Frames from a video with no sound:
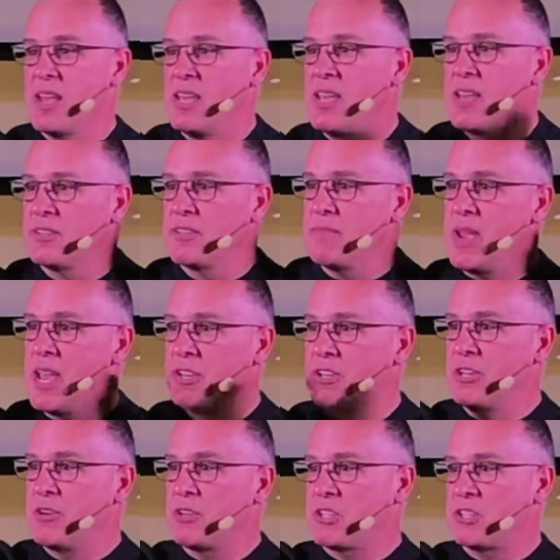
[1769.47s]
He has made
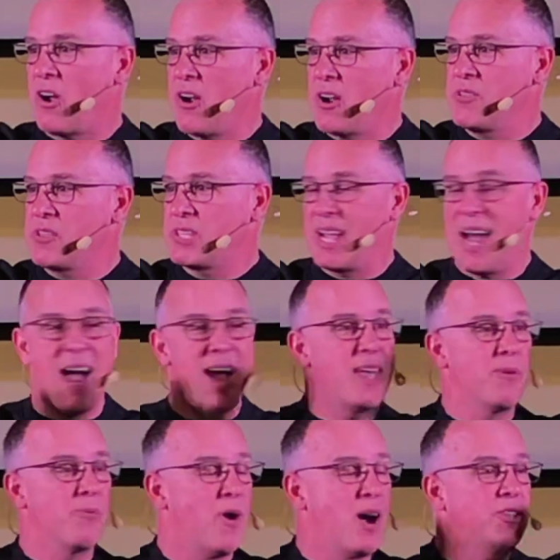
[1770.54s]
you a star in the sky.
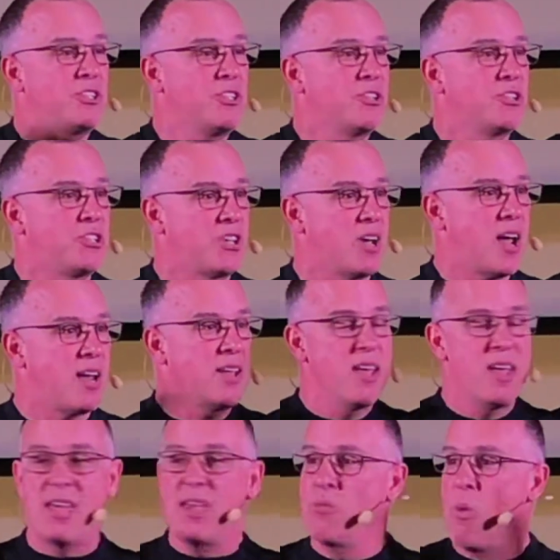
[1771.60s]
He wants you to shine.
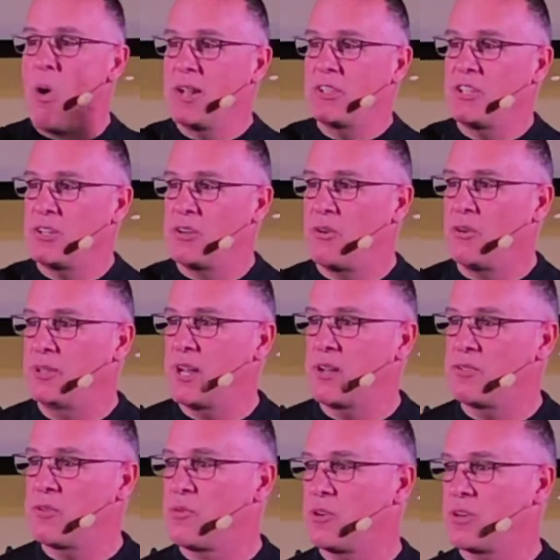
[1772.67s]
He wants you to hold
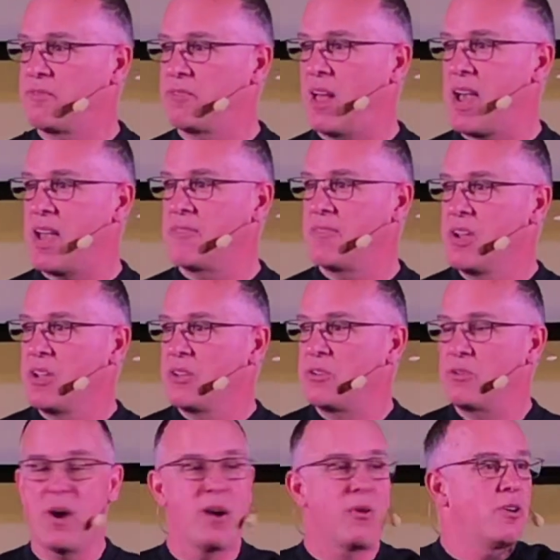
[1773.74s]
out the word of life
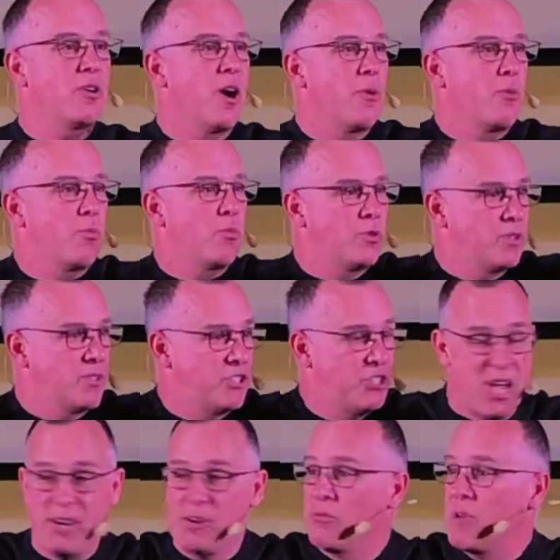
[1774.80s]
to a
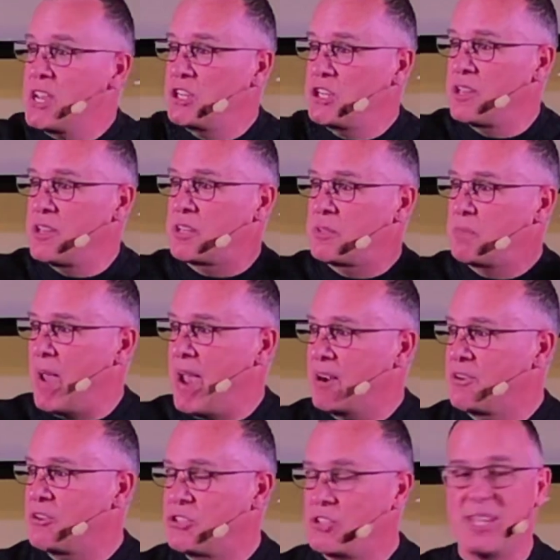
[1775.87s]
generation that is
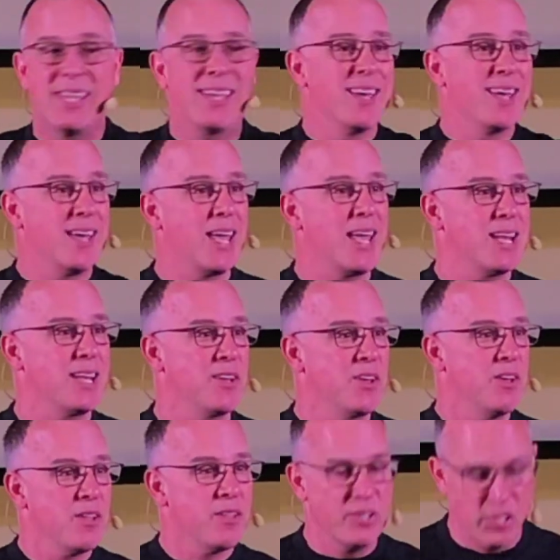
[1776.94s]
perishing in
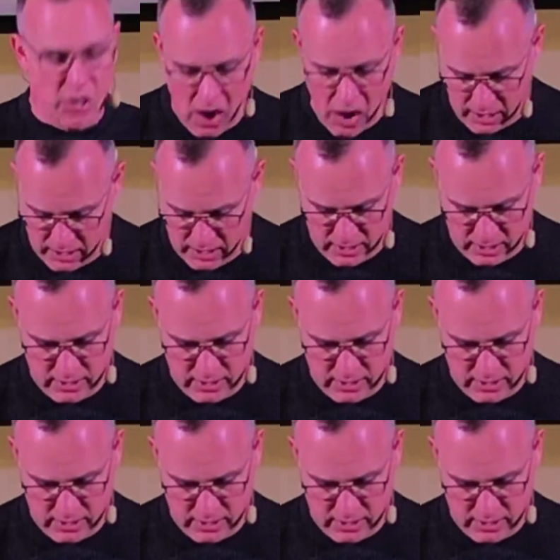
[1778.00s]
the dark.